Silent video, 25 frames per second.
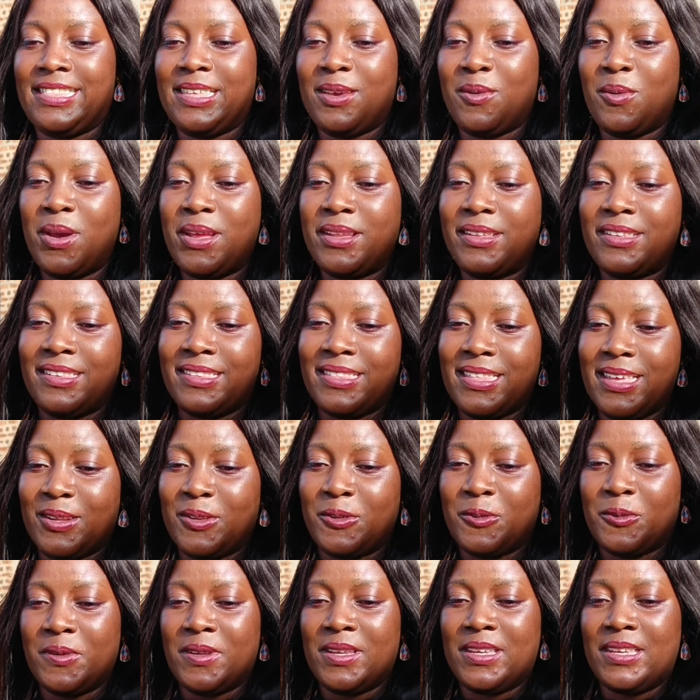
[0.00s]
the ones
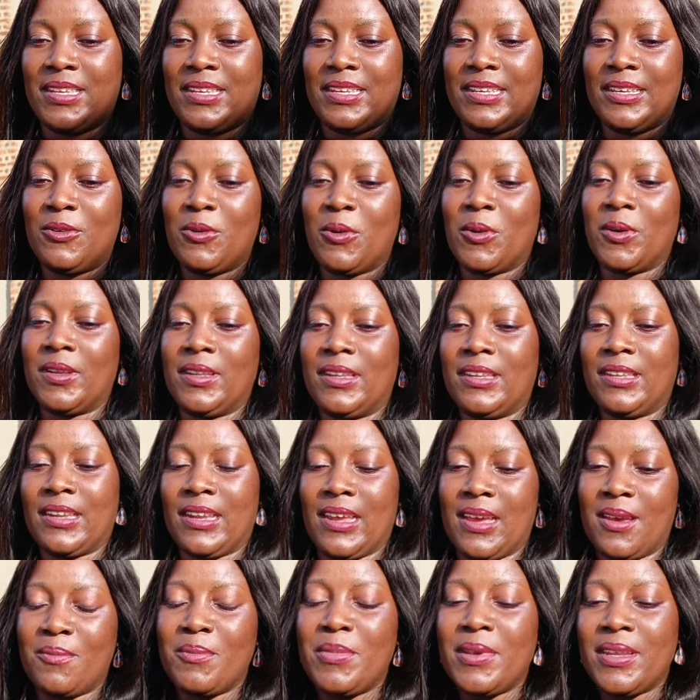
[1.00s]
that we got
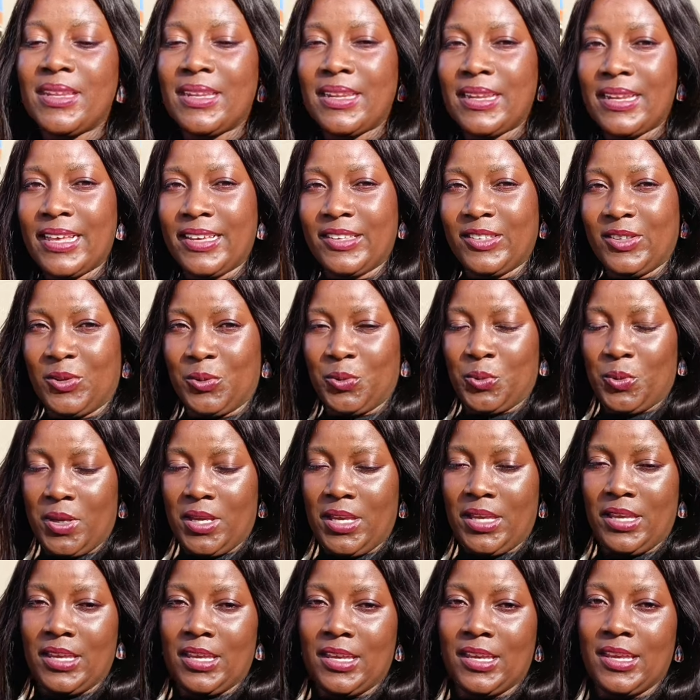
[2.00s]
a bit last week.